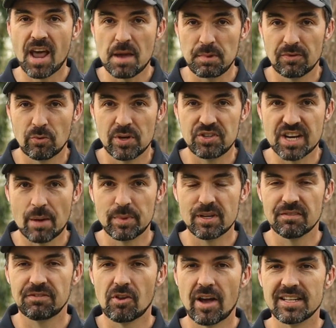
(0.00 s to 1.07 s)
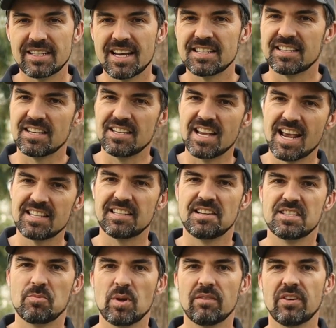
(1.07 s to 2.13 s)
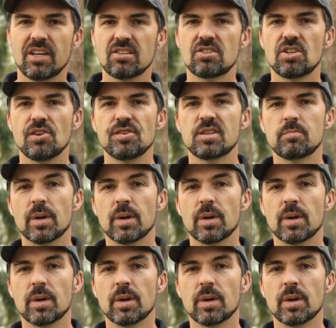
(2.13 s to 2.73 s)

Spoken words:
note before we jump into the flight test, and yes, it is a bit of an excuse,